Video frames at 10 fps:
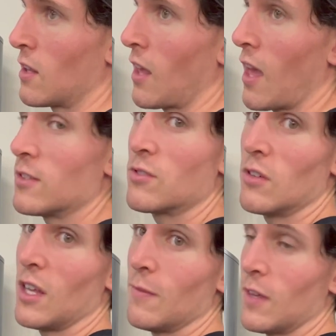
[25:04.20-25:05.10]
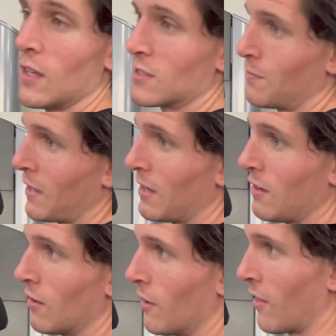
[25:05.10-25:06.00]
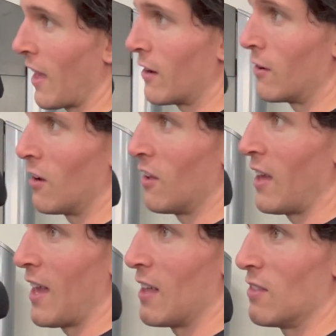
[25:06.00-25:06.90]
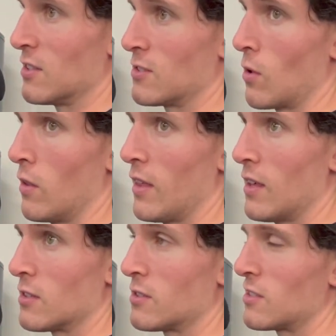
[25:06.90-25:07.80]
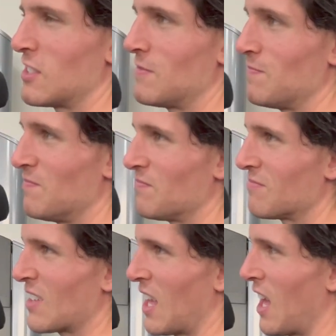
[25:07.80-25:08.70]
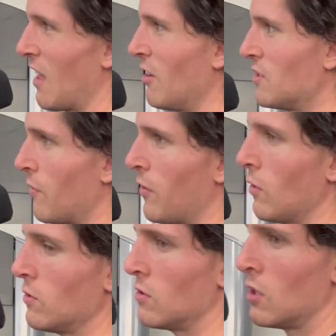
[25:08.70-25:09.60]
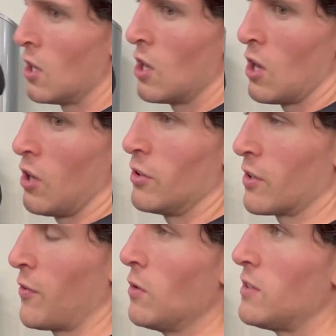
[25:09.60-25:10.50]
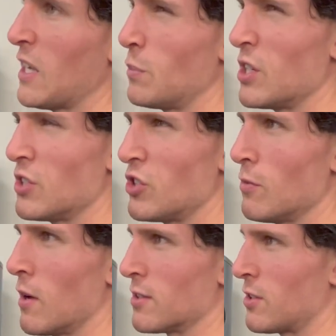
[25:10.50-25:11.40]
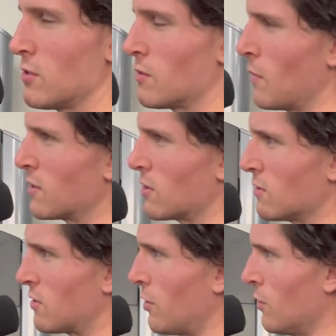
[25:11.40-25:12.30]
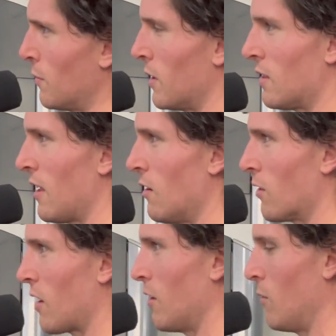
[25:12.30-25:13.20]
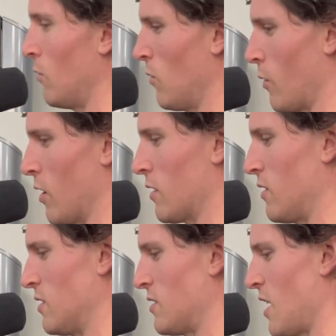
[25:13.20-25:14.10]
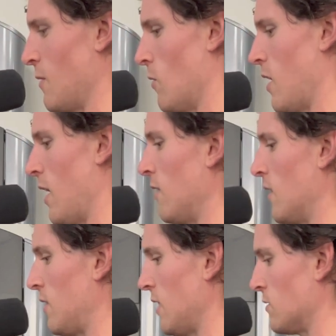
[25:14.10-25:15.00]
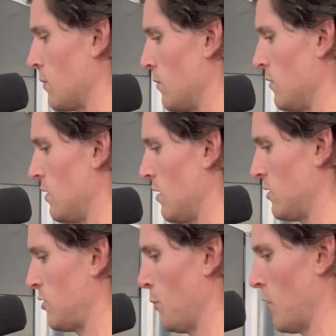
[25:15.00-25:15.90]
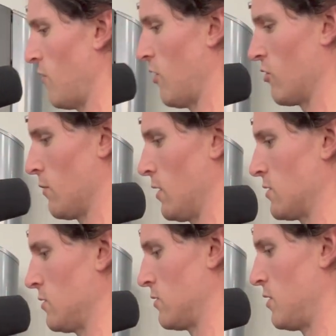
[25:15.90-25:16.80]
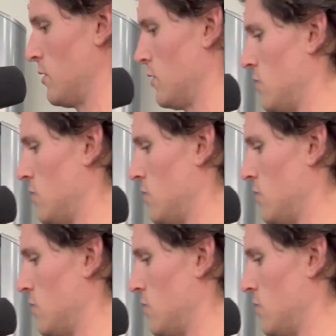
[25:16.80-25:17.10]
gastrocnemius, medial and lateral, and the soleus. There's a few deep tissue muscles too, but they don't get worked the same way that these superficial muscles do.